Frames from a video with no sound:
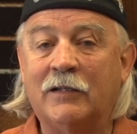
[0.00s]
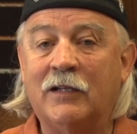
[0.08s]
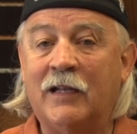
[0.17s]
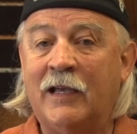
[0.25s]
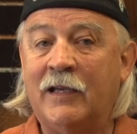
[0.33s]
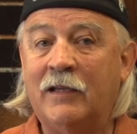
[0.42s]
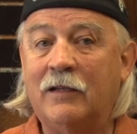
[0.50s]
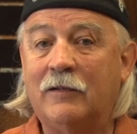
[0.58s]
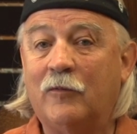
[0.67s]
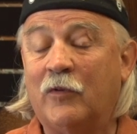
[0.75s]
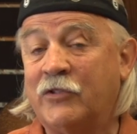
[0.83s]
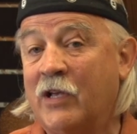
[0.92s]
Today,
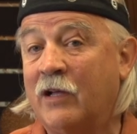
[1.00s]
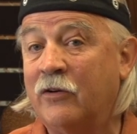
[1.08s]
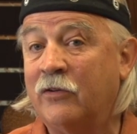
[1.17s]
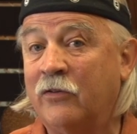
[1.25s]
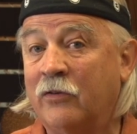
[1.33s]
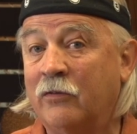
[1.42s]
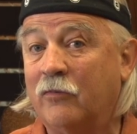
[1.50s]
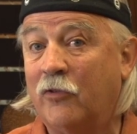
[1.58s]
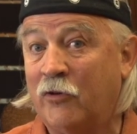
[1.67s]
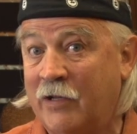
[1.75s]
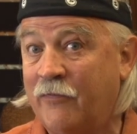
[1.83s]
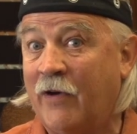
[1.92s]
there's
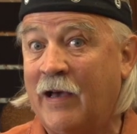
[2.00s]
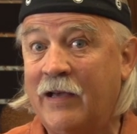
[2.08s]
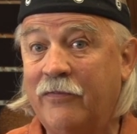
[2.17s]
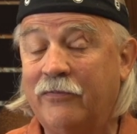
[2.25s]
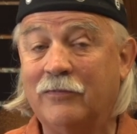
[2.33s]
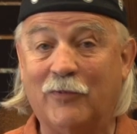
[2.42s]
135.